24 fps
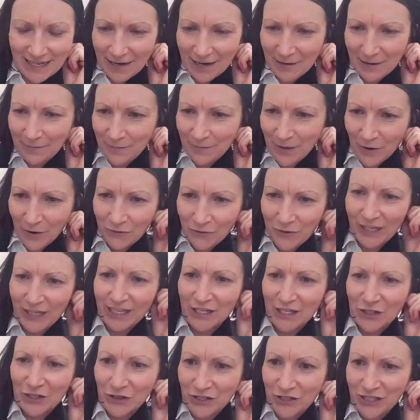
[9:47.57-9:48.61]
a
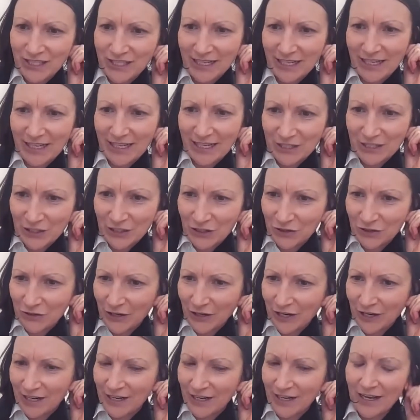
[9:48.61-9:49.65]
really interesting
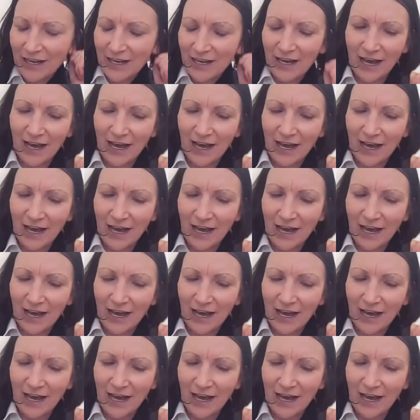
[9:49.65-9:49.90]
history,